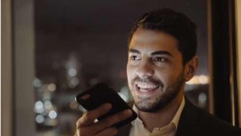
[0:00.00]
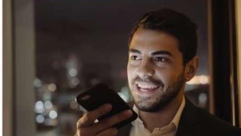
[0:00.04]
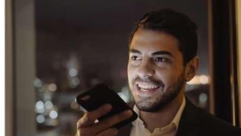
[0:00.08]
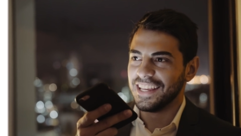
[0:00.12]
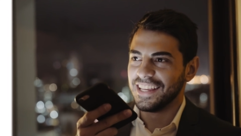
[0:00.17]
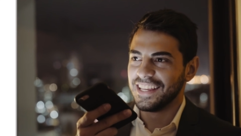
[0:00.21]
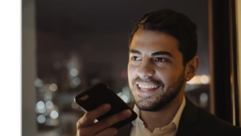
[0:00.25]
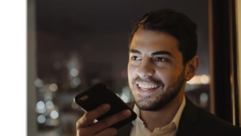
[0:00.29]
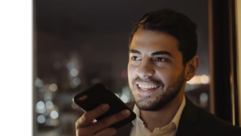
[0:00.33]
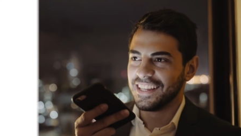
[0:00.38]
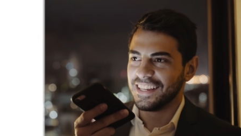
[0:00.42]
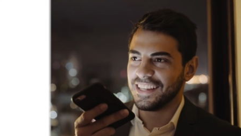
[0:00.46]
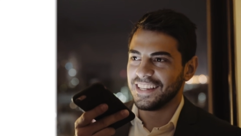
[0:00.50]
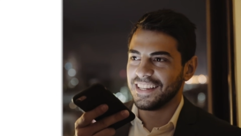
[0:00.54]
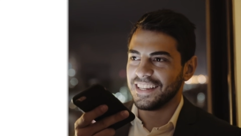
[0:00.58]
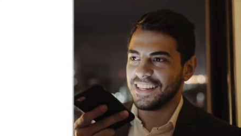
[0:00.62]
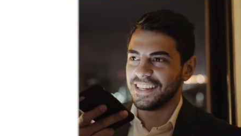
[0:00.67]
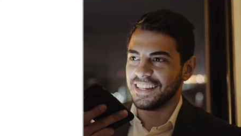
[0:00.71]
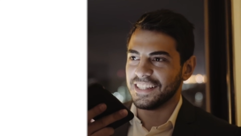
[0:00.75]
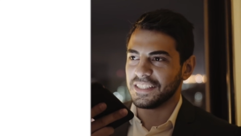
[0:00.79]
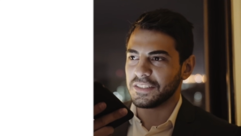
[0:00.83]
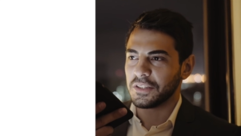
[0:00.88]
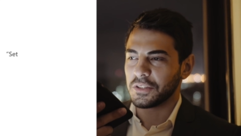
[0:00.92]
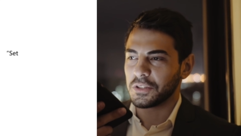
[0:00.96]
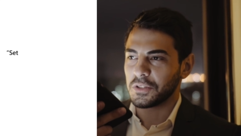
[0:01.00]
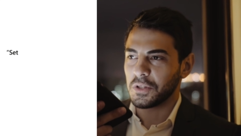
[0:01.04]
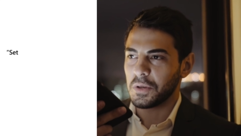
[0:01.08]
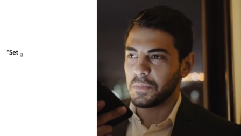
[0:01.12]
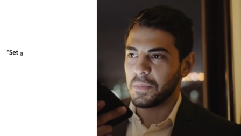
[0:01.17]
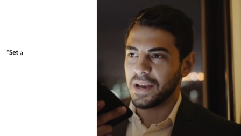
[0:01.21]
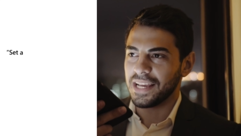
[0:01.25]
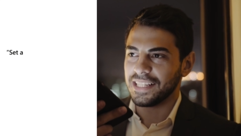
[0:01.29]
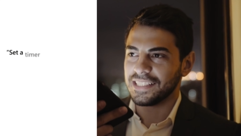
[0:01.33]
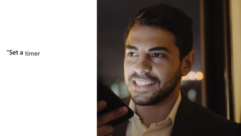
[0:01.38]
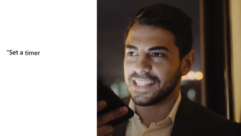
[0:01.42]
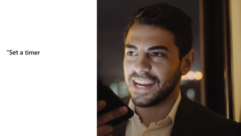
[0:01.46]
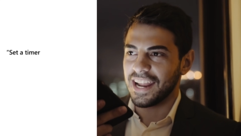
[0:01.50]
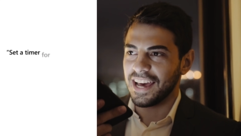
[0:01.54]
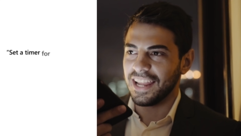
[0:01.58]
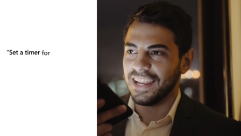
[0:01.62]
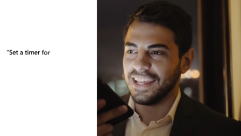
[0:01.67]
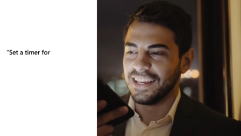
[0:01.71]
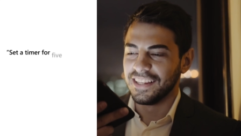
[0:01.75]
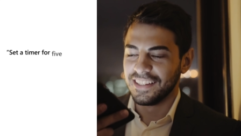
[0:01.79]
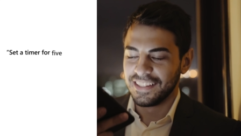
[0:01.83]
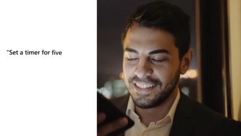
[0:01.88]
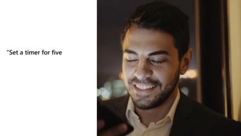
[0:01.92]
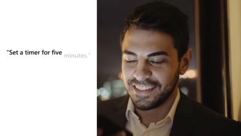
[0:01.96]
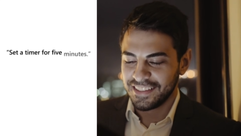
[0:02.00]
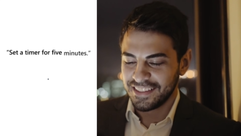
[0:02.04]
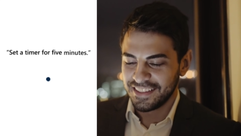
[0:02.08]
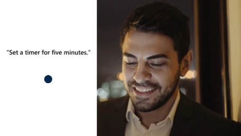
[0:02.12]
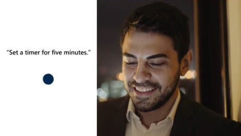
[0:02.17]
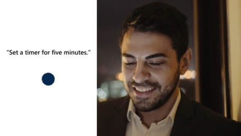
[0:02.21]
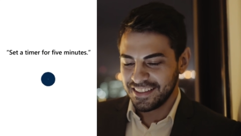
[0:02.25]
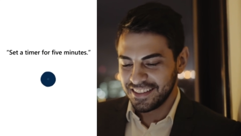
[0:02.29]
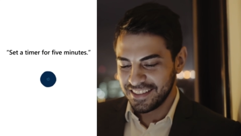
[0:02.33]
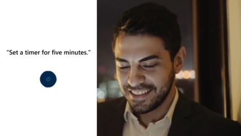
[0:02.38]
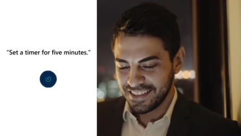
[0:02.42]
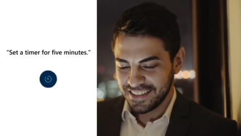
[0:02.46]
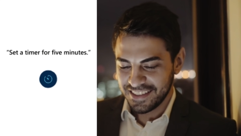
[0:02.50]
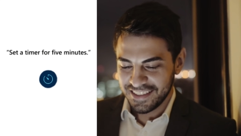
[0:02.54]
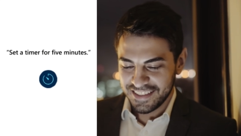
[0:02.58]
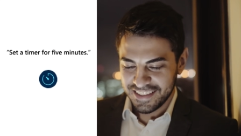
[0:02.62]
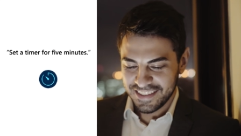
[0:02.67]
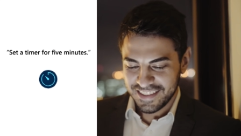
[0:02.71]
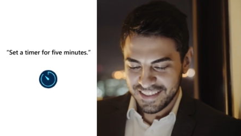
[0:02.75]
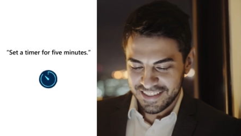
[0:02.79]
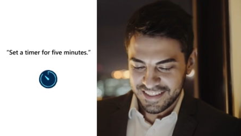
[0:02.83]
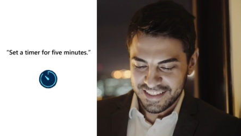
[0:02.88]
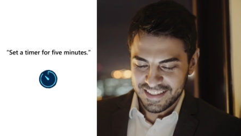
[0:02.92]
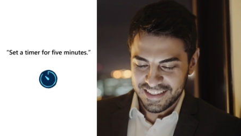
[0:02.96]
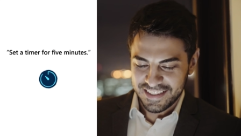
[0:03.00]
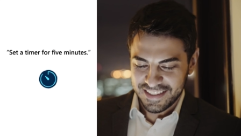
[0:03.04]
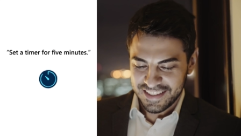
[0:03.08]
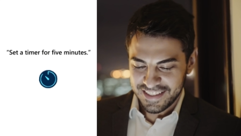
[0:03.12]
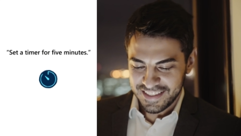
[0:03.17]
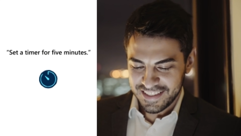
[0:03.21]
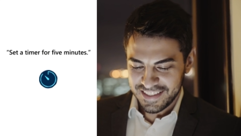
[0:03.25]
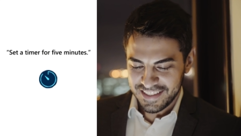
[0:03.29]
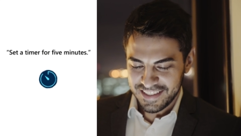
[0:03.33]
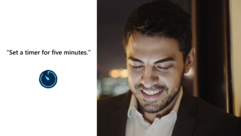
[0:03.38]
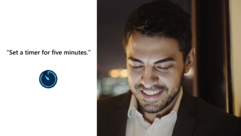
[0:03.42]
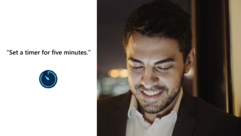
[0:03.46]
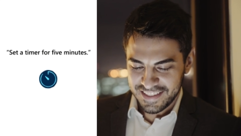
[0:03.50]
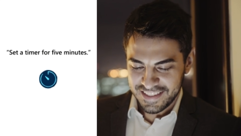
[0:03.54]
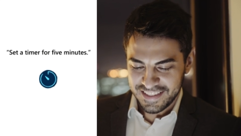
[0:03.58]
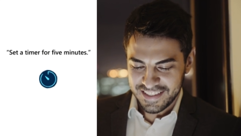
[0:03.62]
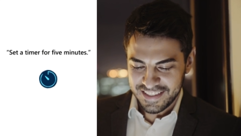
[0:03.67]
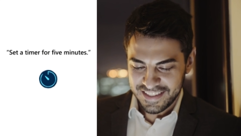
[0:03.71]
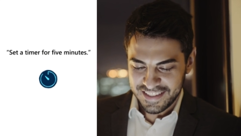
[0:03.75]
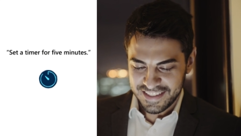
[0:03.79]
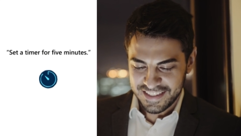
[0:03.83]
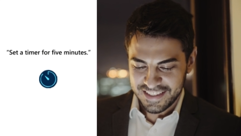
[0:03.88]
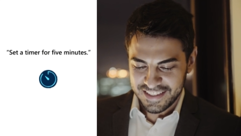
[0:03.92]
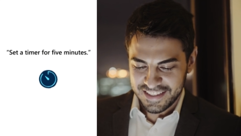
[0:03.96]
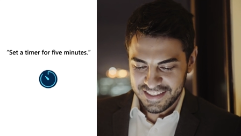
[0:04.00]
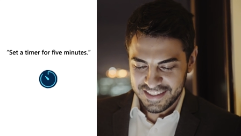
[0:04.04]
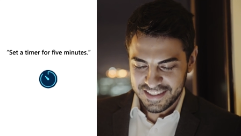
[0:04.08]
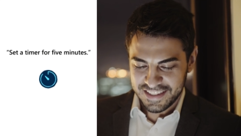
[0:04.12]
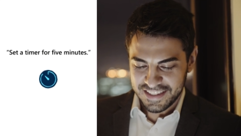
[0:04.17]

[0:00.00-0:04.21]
You say set a timer for five minutes and a set timer function